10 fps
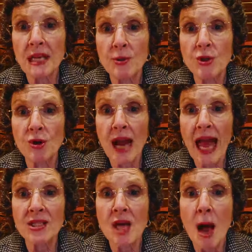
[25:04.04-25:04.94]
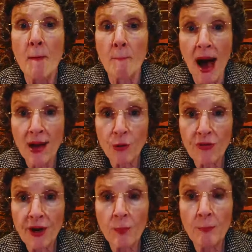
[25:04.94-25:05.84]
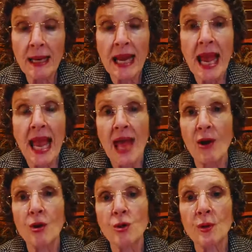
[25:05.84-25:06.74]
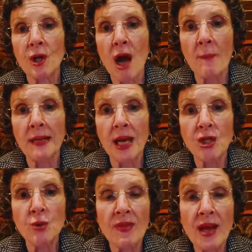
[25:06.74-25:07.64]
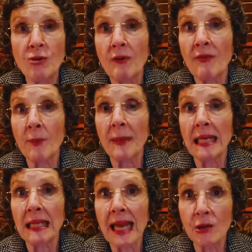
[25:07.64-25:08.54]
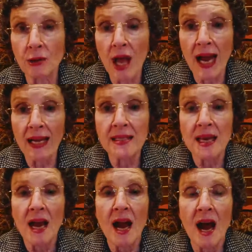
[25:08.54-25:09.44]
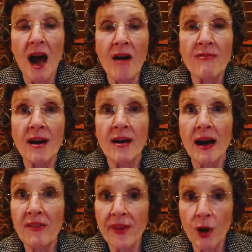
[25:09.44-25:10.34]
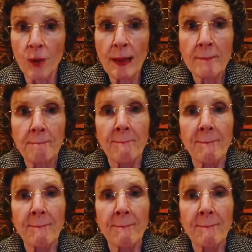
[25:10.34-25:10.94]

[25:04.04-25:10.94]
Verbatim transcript: inhibitor as monotherapy and also in combination with endocrine therapy in later lines of a therapy.